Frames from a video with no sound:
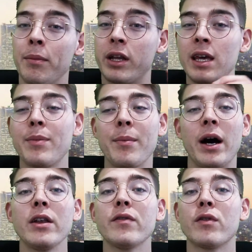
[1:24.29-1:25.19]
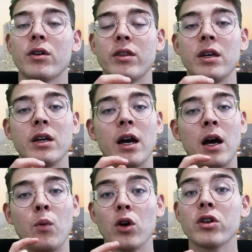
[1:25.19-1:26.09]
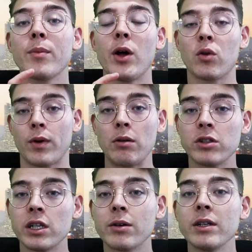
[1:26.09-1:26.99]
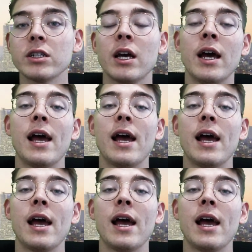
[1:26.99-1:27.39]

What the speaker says: But keep in mind, for the World Cup All-Round series